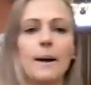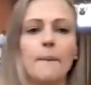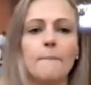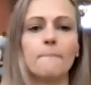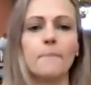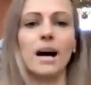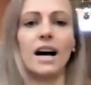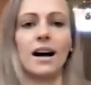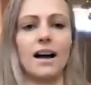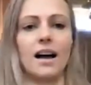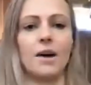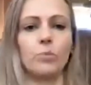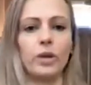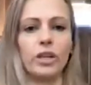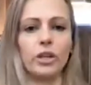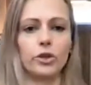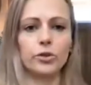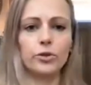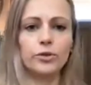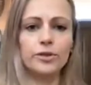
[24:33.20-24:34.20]
ma, and we
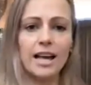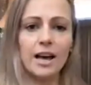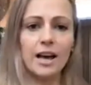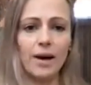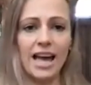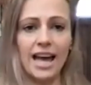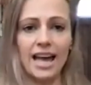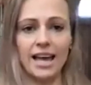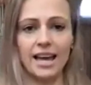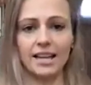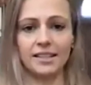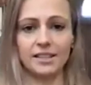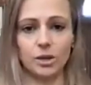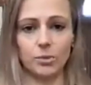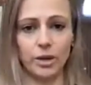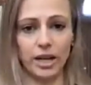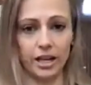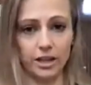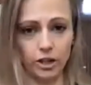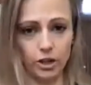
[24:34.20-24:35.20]
use our hands. So
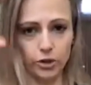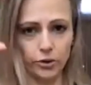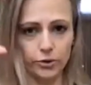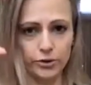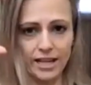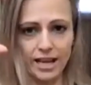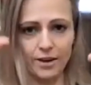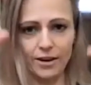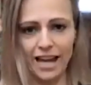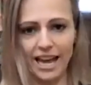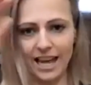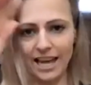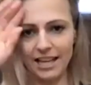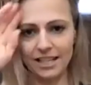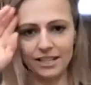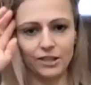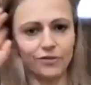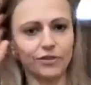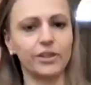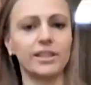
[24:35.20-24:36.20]
we're going to use our
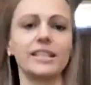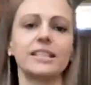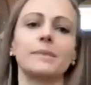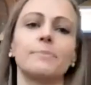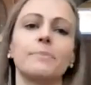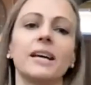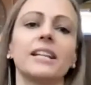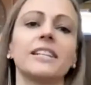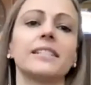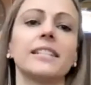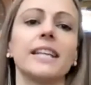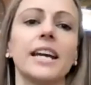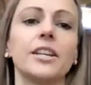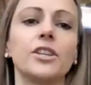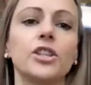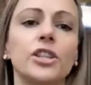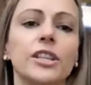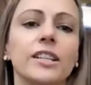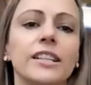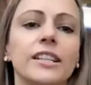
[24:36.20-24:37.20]
hands for this
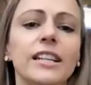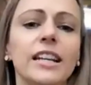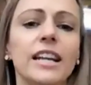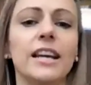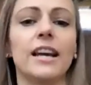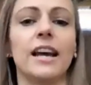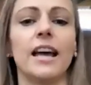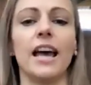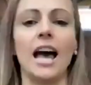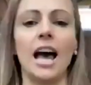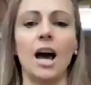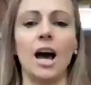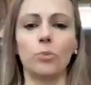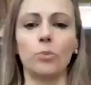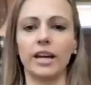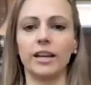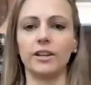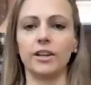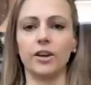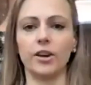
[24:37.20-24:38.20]
meditation, and
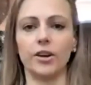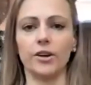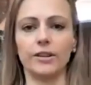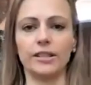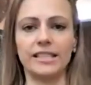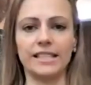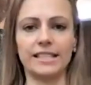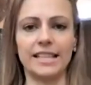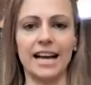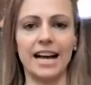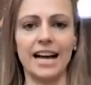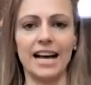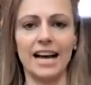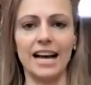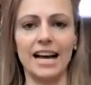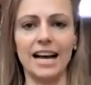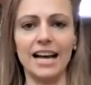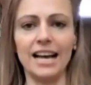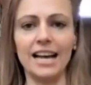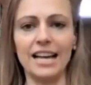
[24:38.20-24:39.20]
we're going to go
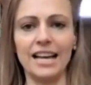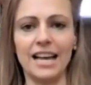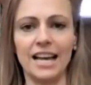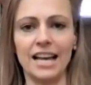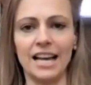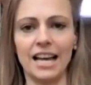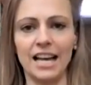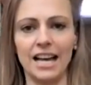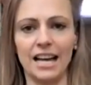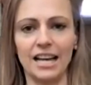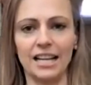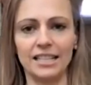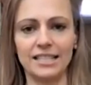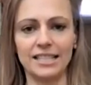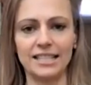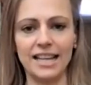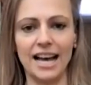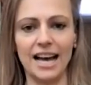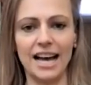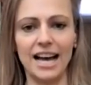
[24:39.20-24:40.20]
sa,
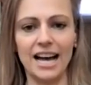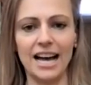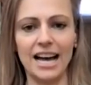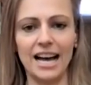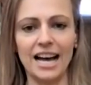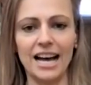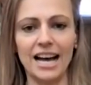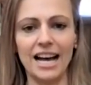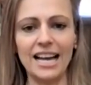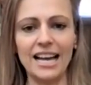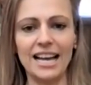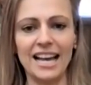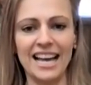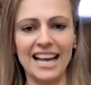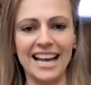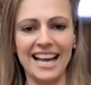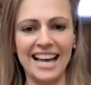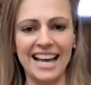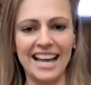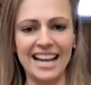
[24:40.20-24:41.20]
ta,
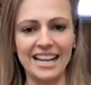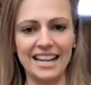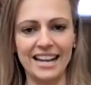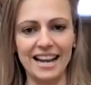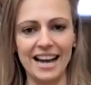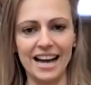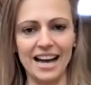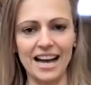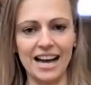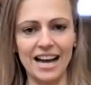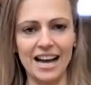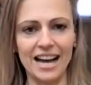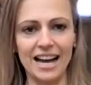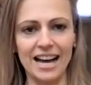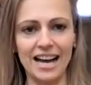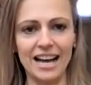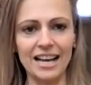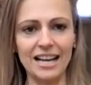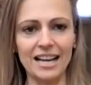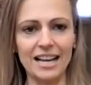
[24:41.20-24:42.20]

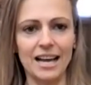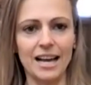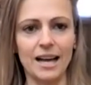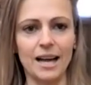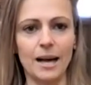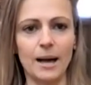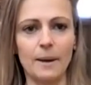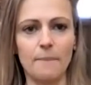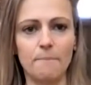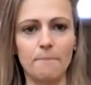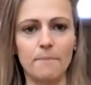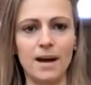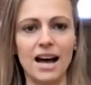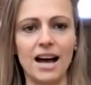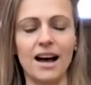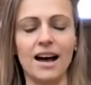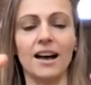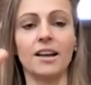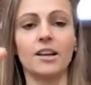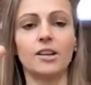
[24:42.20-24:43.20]
na,
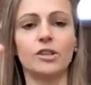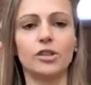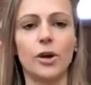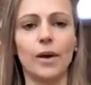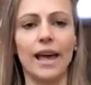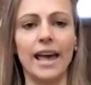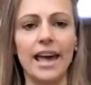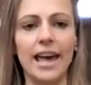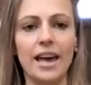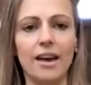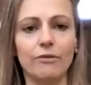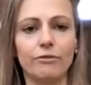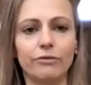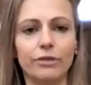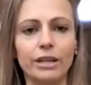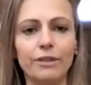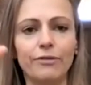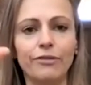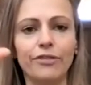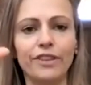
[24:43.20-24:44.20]
ma. So
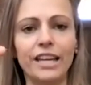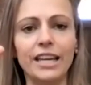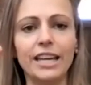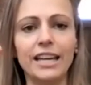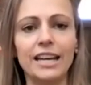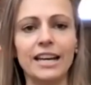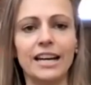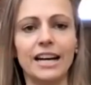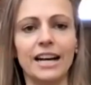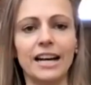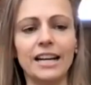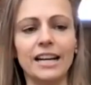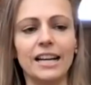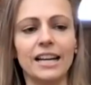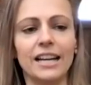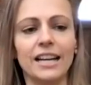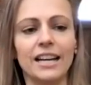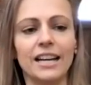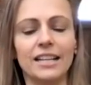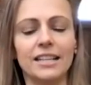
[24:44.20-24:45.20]
every finger
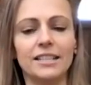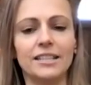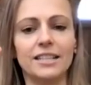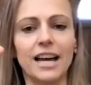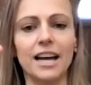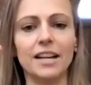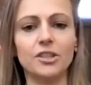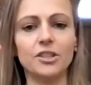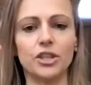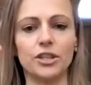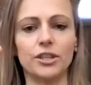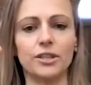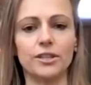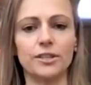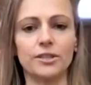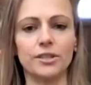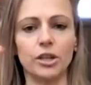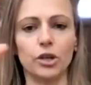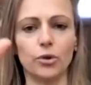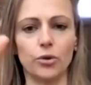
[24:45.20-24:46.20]

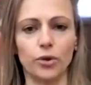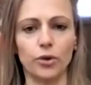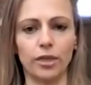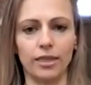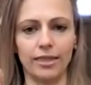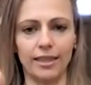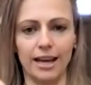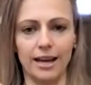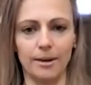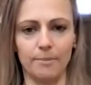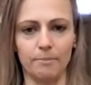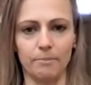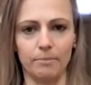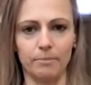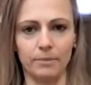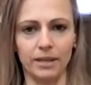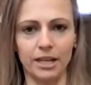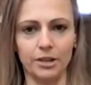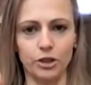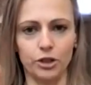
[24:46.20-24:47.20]
touches your
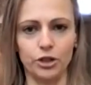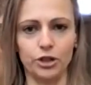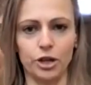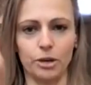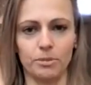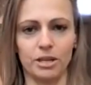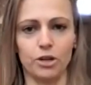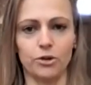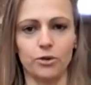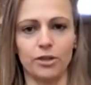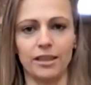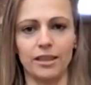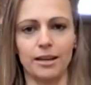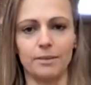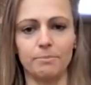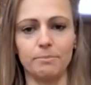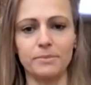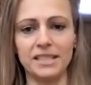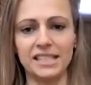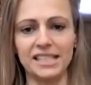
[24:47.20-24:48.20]
thumb. Can you show me your
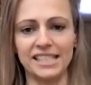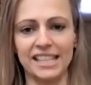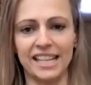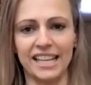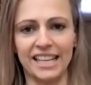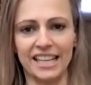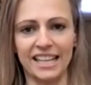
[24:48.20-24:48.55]
thumbs?